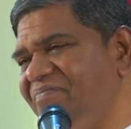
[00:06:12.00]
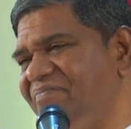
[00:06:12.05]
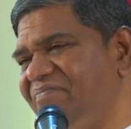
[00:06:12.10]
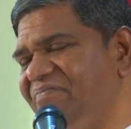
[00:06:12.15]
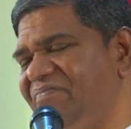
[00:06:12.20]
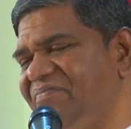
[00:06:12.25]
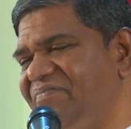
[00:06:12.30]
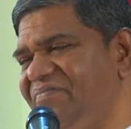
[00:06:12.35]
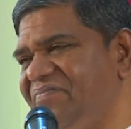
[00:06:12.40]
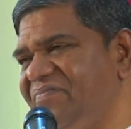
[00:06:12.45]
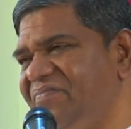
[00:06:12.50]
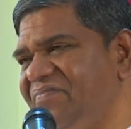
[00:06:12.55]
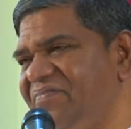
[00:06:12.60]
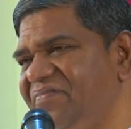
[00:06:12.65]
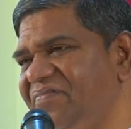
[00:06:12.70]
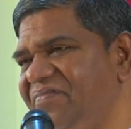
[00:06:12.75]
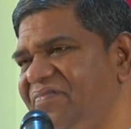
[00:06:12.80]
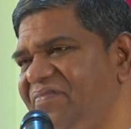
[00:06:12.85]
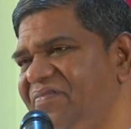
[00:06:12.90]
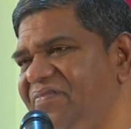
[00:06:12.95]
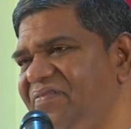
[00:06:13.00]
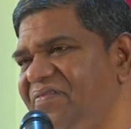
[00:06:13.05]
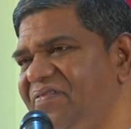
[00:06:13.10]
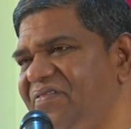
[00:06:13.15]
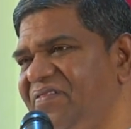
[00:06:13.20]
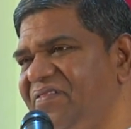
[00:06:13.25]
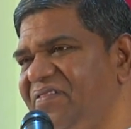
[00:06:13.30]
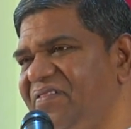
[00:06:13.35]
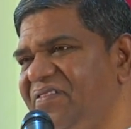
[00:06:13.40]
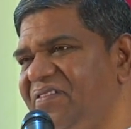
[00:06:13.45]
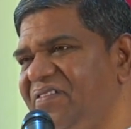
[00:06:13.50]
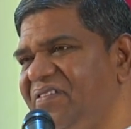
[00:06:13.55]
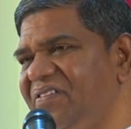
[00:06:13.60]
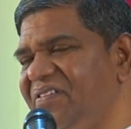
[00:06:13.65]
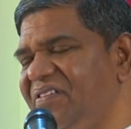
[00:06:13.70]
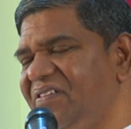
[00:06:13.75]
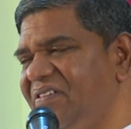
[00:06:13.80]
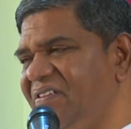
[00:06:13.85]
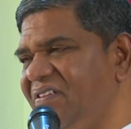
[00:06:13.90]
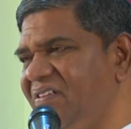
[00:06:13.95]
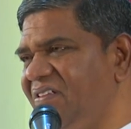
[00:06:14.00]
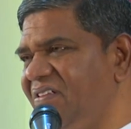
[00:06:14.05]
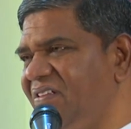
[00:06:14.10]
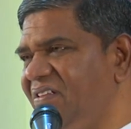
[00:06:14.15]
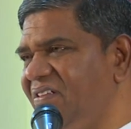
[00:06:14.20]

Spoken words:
No one is speaking in this clip.